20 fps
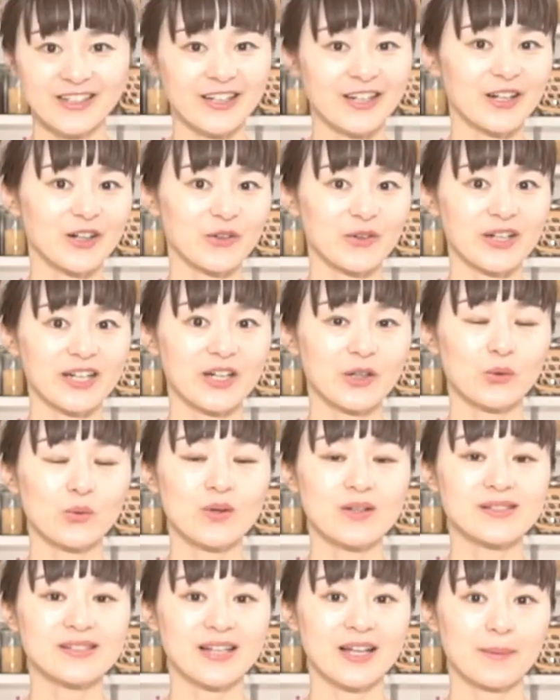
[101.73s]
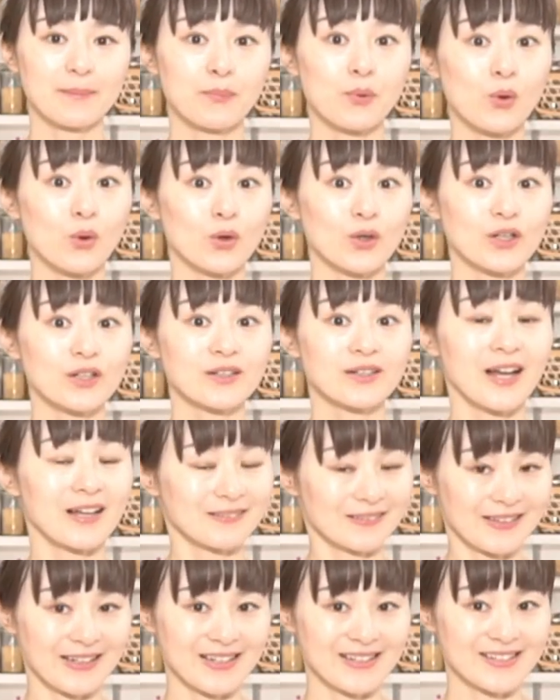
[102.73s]
curry with a pork
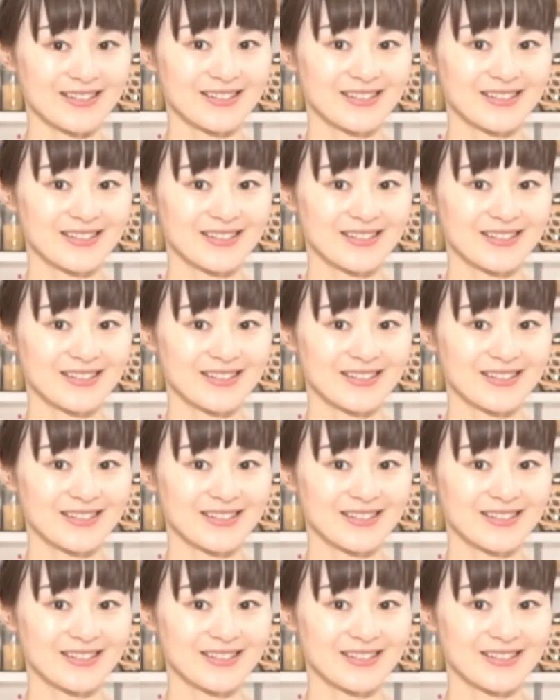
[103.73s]
cutlet